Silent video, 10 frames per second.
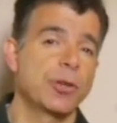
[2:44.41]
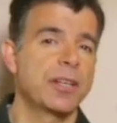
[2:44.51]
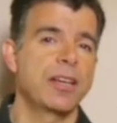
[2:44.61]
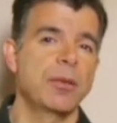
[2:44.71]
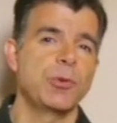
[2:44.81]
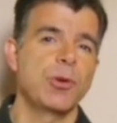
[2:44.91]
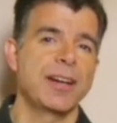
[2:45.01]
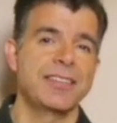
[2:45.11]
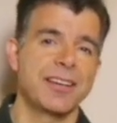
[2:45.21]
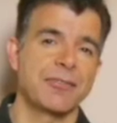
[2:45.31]
can help you
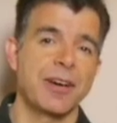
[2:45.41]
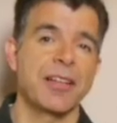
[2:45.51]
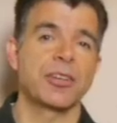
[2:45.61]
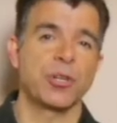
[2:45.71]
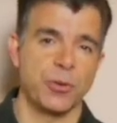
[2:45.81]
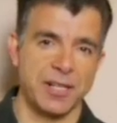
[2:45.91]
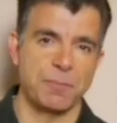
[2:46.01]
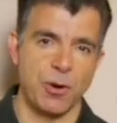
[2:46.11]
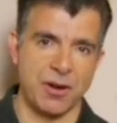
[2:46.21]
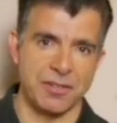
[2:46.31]
identify the
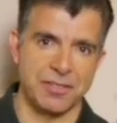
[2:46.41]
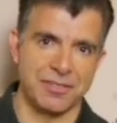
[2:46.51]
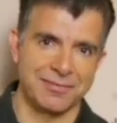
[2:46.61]
correct part.